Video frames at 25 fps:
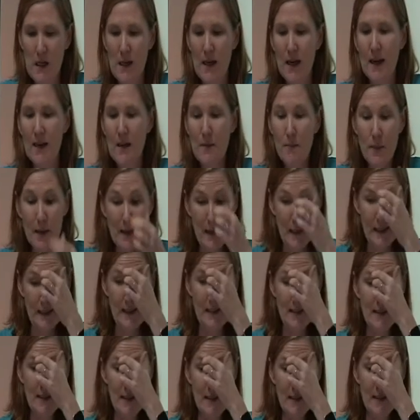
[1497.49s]
In the
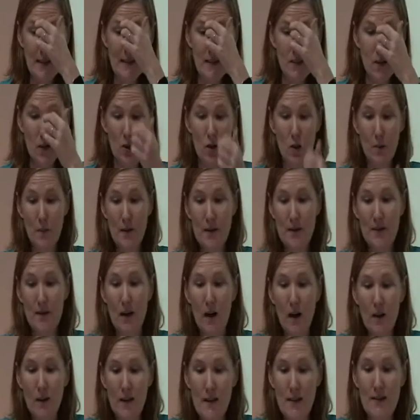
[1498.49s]
mid-1960s, Collomb and his
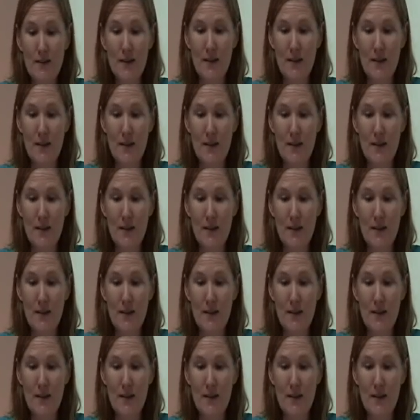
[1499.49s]
colleagues